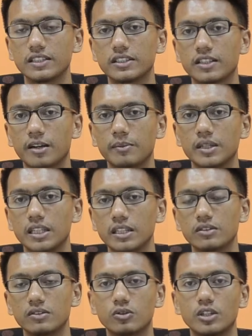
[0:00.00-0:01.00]
is coming
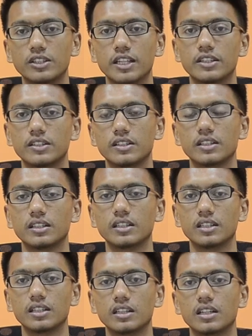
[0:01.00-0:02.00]
into the sensor.
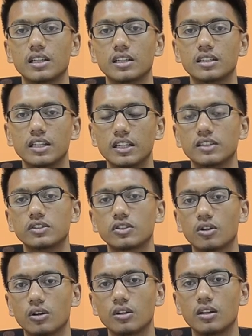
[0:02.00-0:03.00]
That is
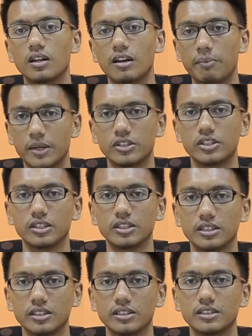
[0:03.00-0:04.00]
called aperture.
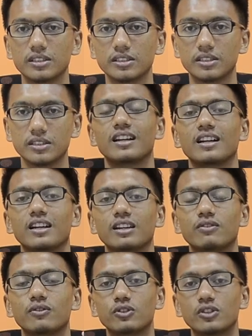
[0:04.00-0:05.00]

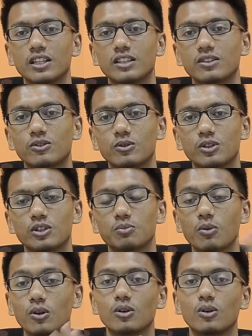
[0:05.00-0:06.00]
If you set to the
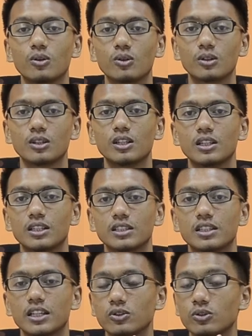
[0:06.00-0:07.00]
small hole,
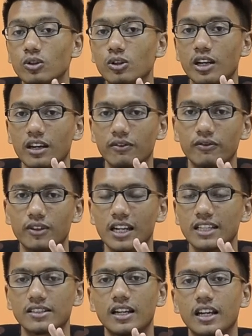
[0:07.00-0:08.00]
then you're gonna have
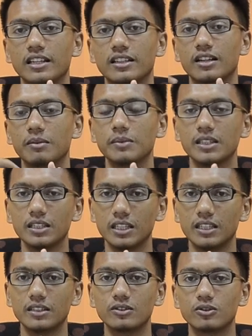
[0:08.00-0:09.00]
less light coming
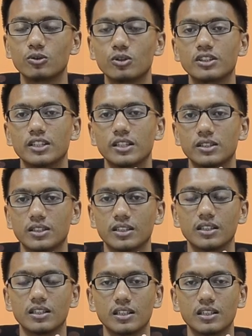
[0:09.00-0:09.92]
in to the sensor.